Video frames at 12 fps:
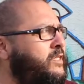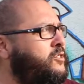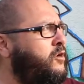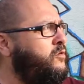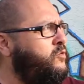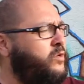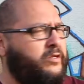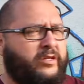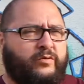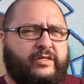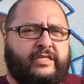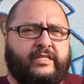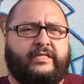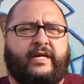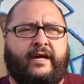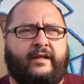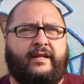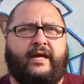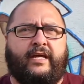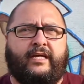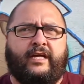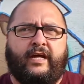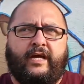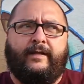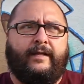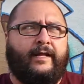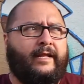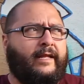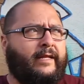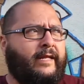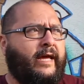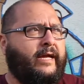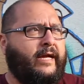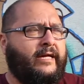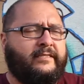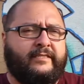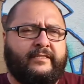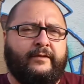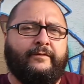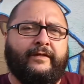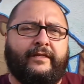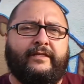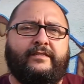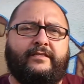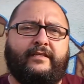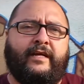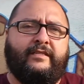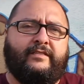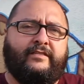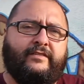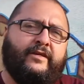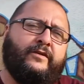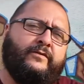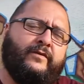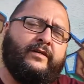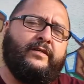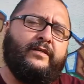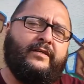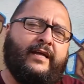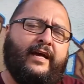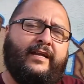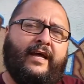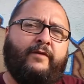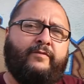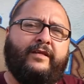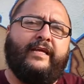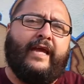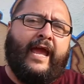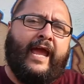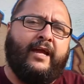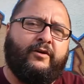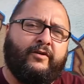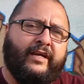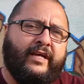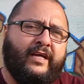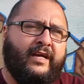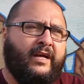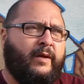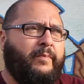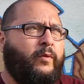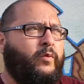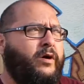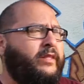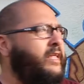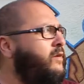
chose one that was just kind of like a serious and stern one, not really angry, but one